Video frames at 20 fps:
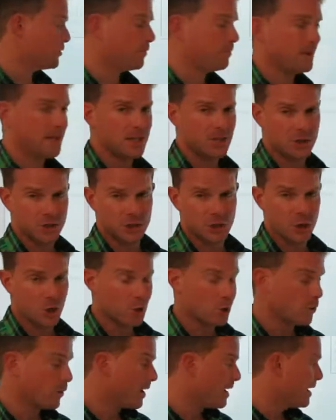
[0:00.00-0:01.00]
to be
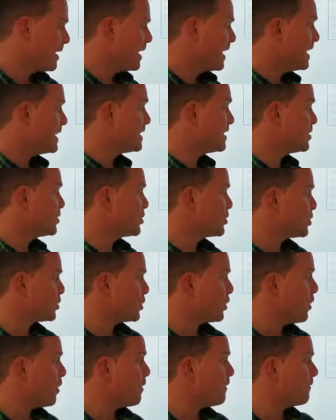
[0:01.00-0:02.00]
so. It is
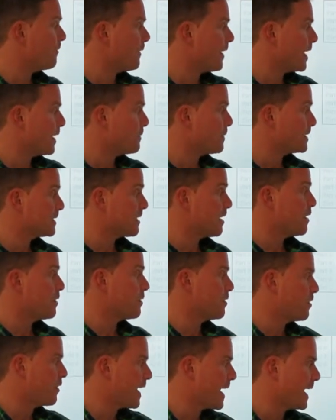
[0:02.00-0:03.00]
so famous
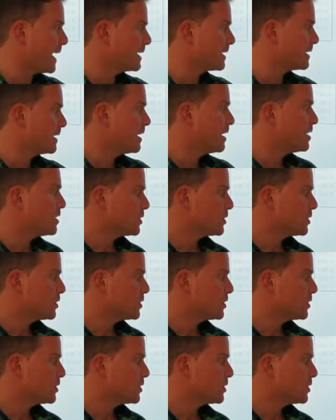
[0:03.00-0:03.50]
that.